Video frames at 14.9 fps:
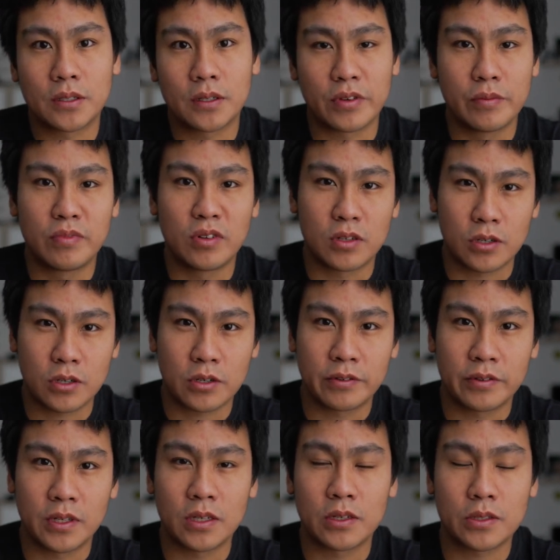film
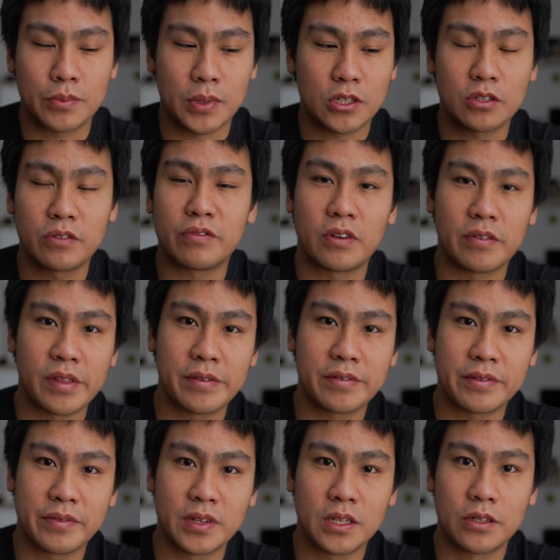photography, especially for this
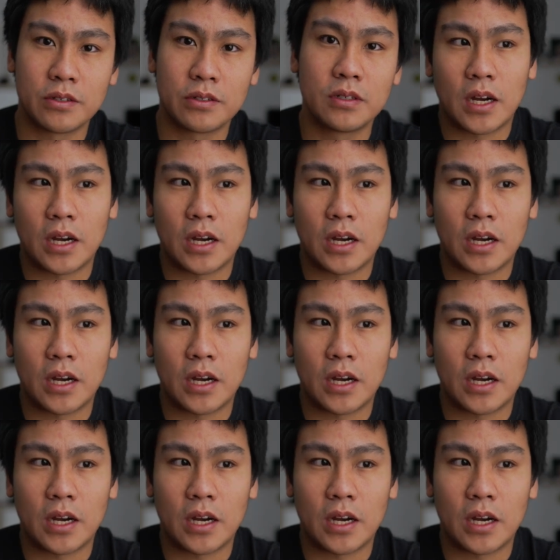video,